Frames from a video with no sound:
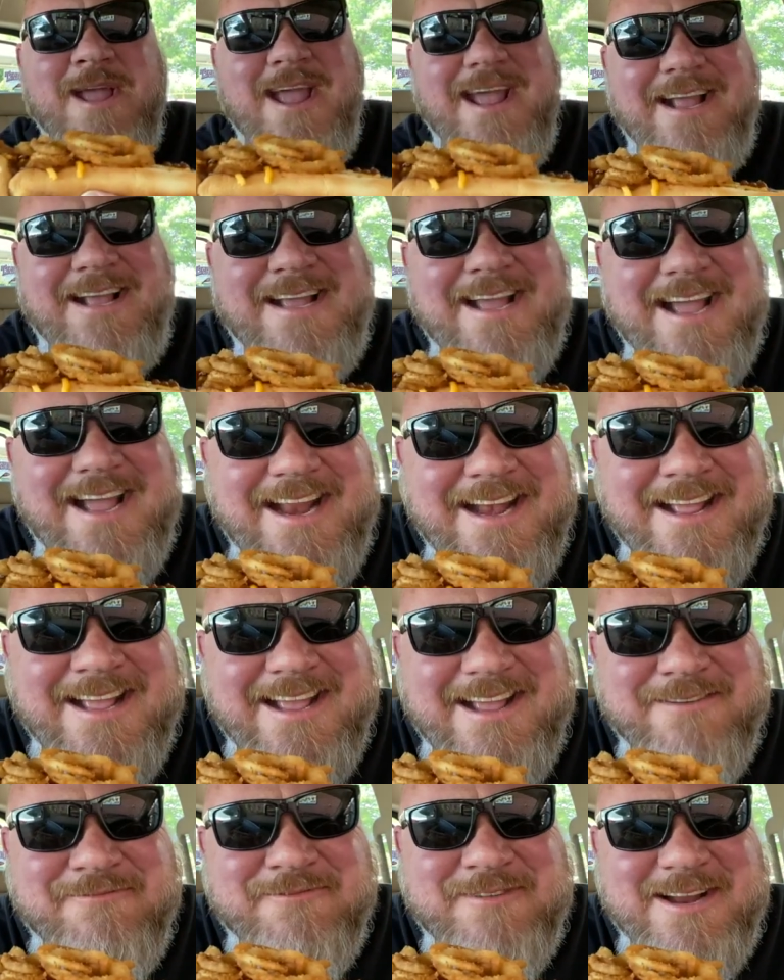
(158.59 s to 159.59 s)
They can't
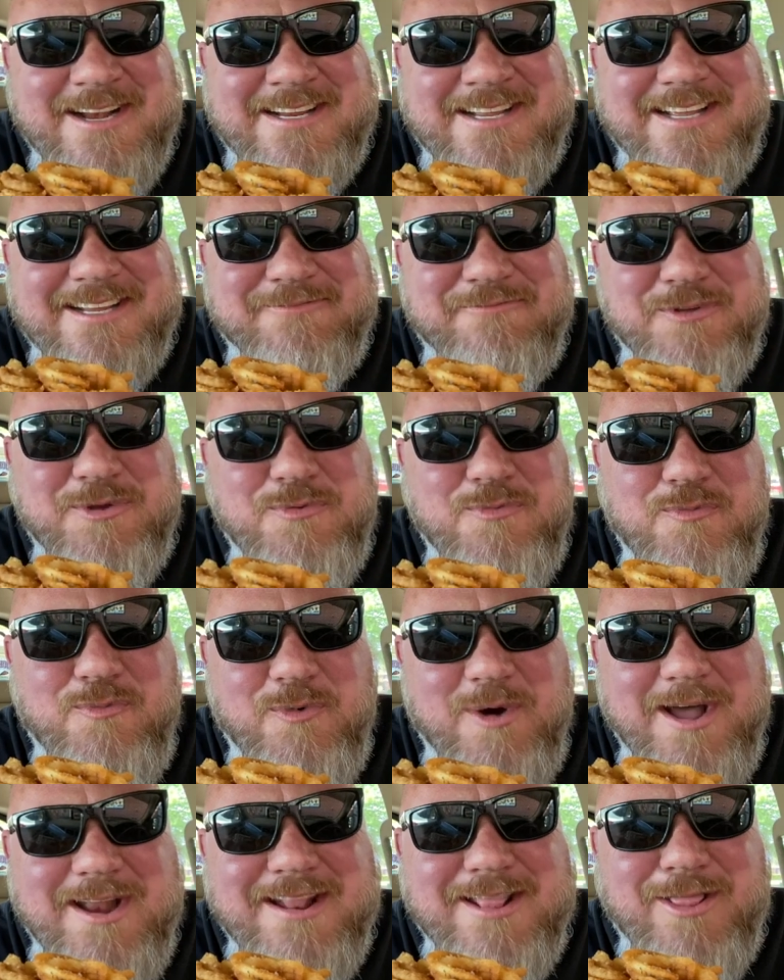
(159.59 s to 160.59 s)
even give you
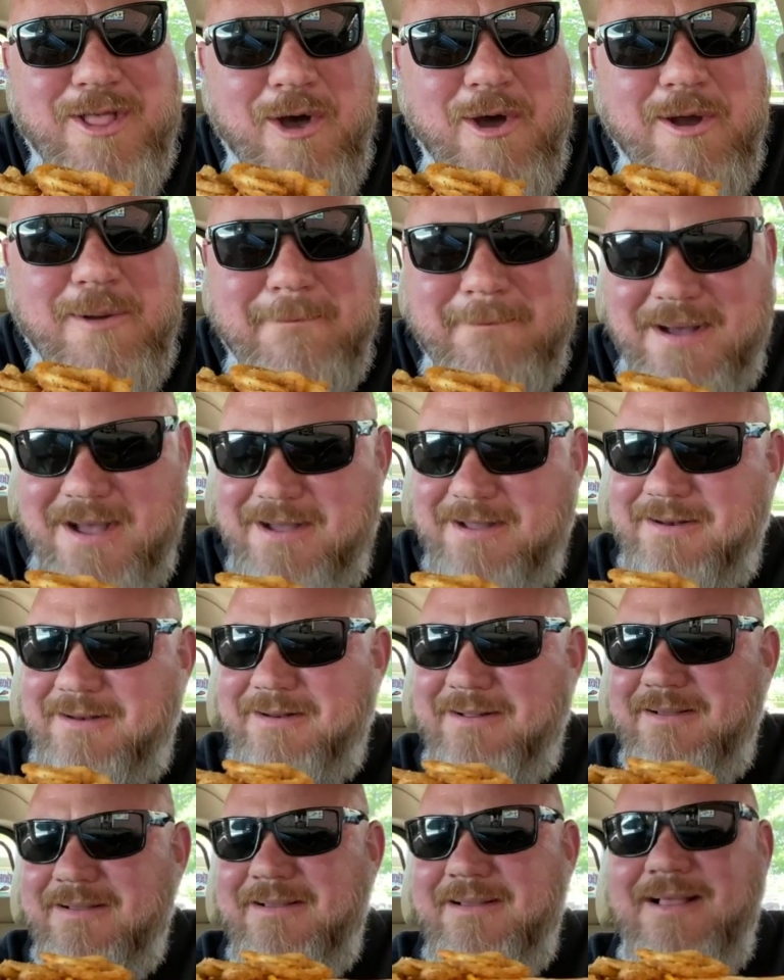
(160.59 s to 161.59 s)
one long bun.
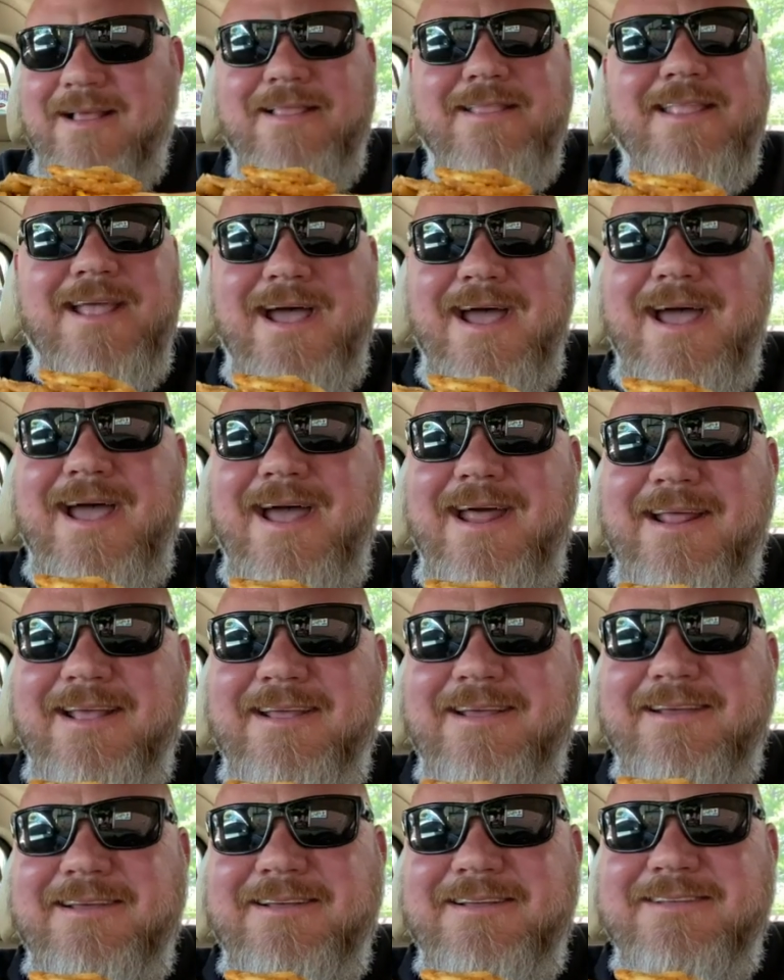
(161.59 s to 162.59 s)
That
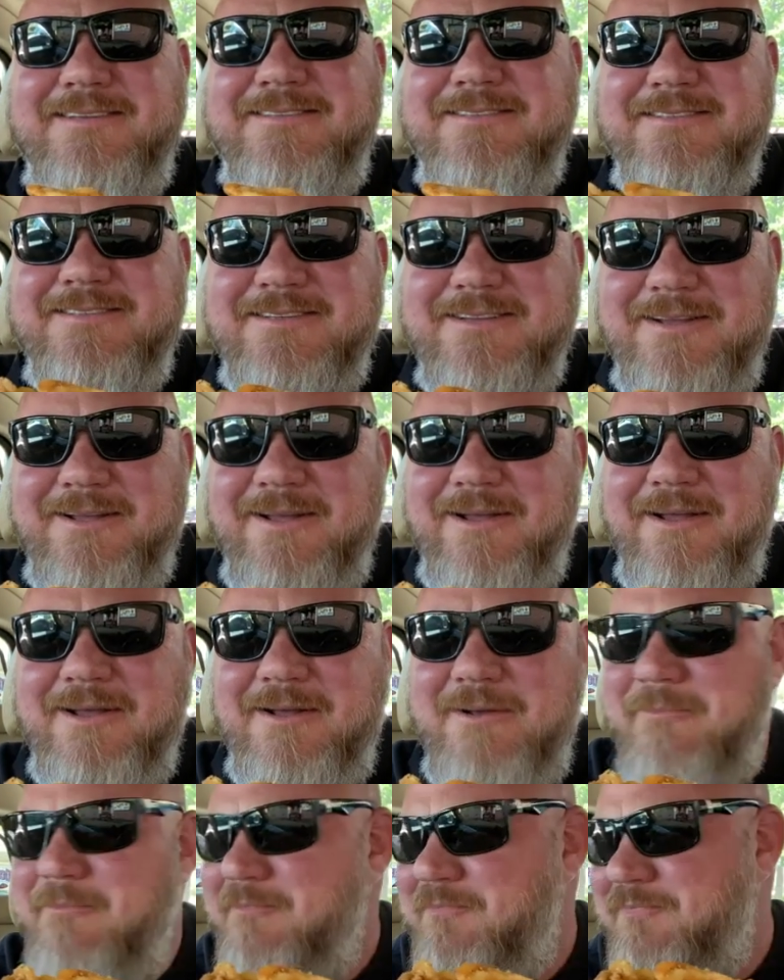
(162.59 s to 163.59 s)
is
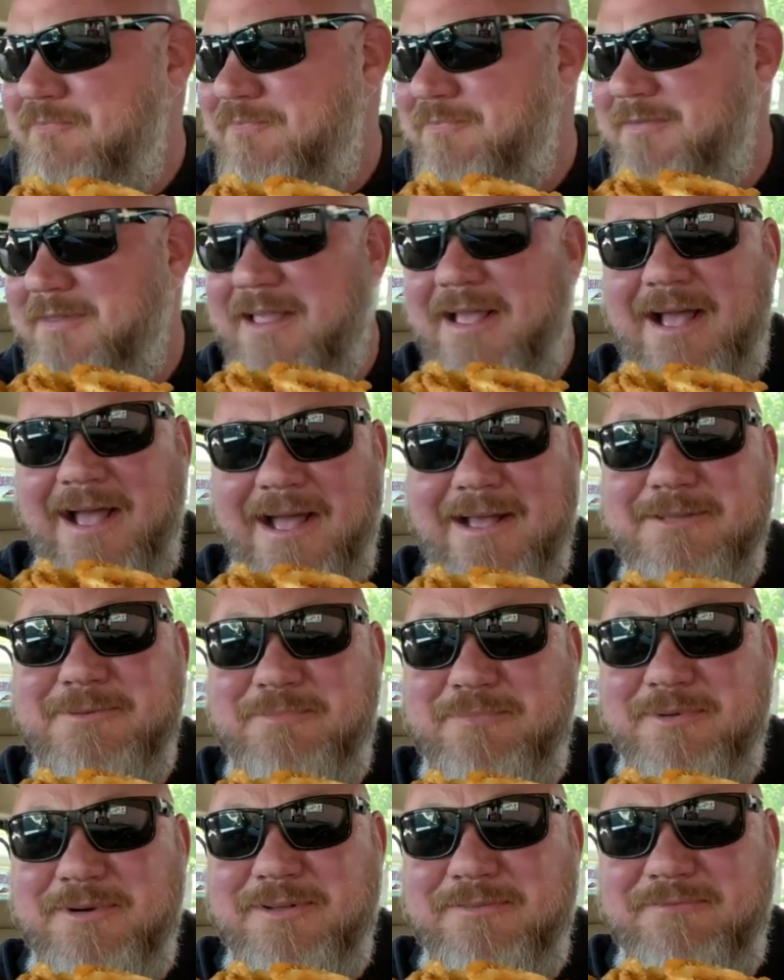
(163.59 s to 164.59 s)
that's
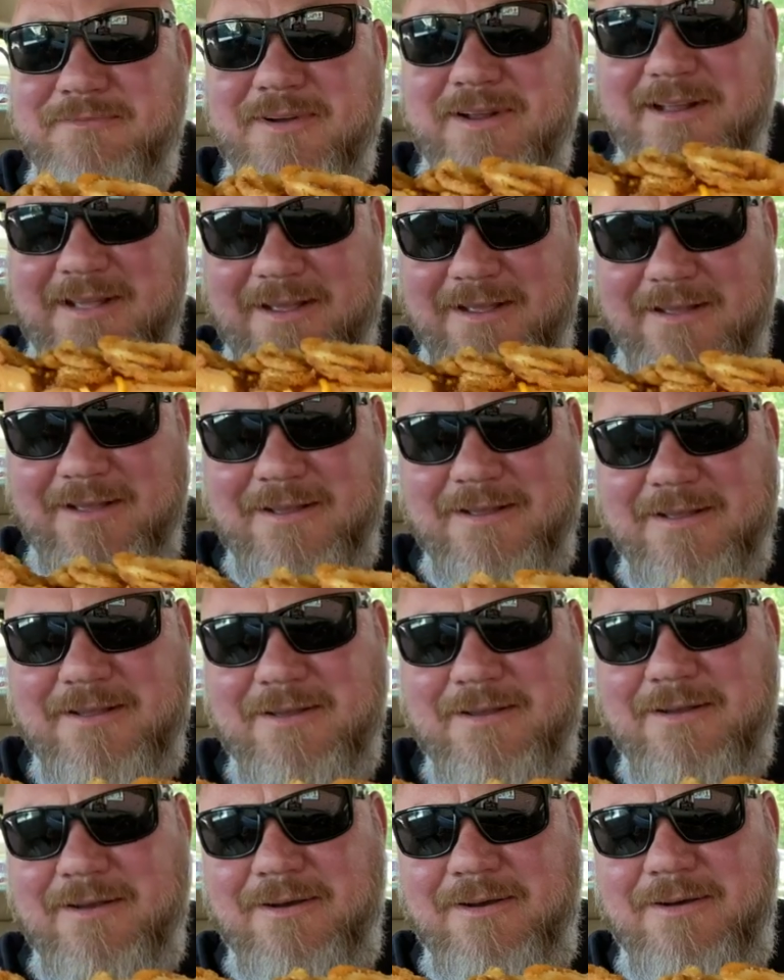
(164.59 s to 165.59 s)
pretty funny.
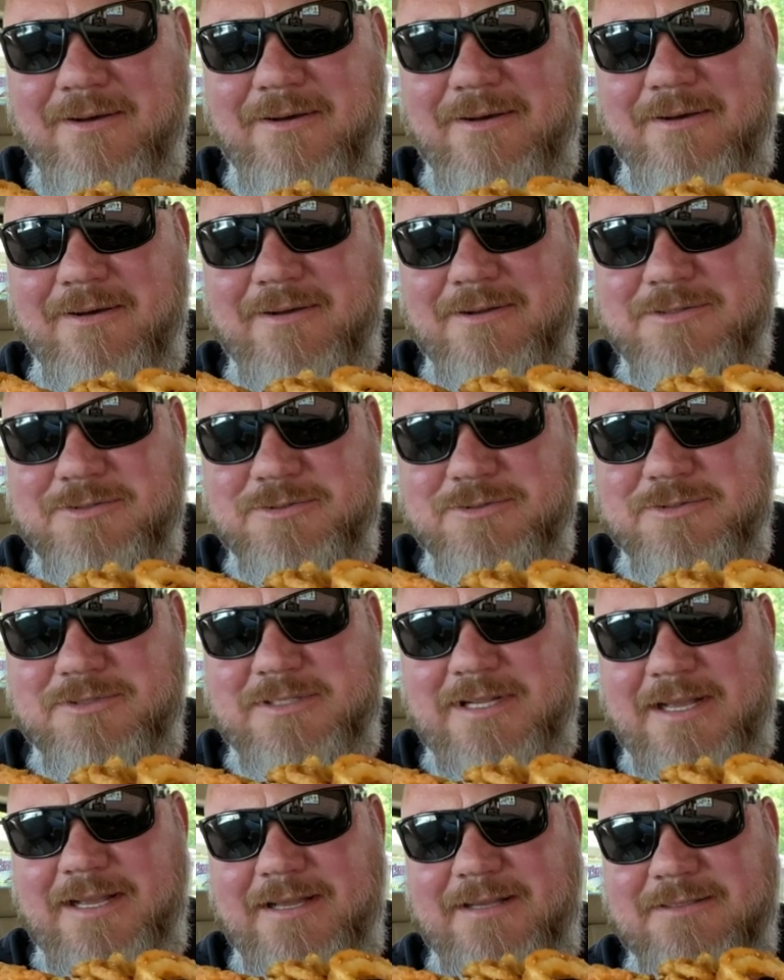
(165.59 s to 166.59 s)
Oh,
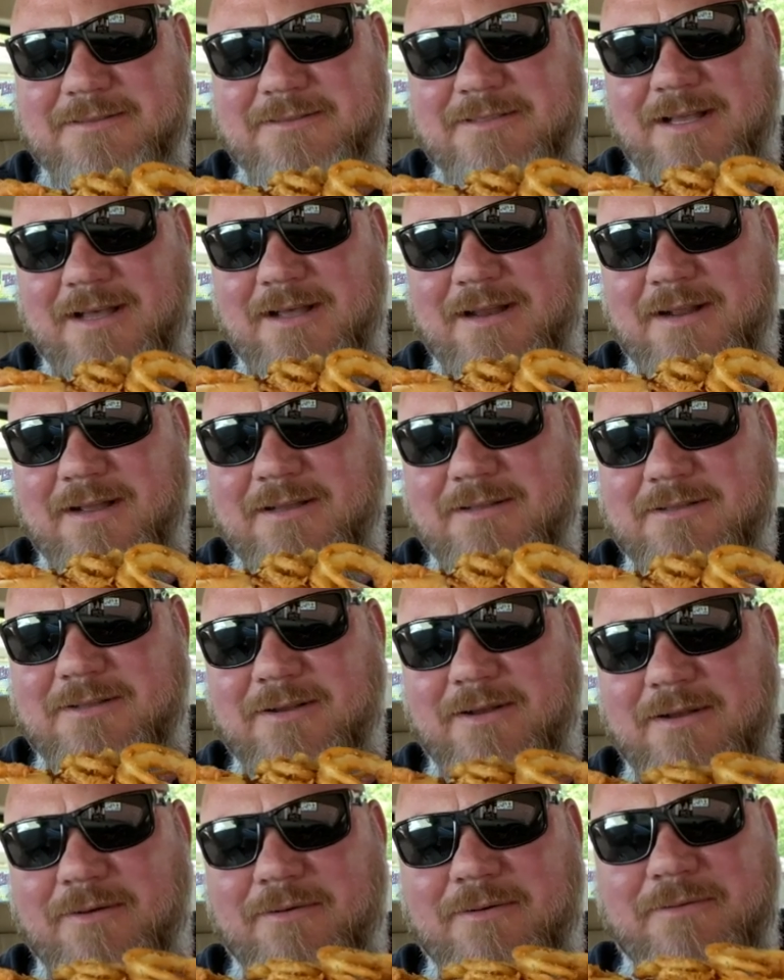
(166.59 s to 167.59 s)
touche, Sonic.
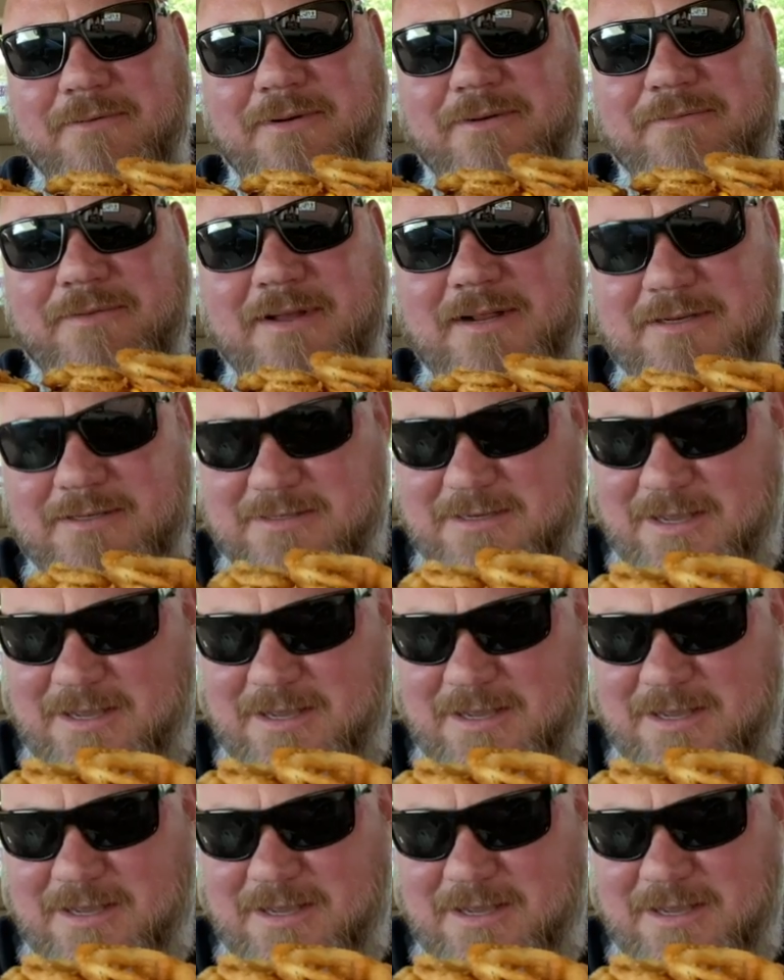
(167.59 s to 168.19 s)
So what if I just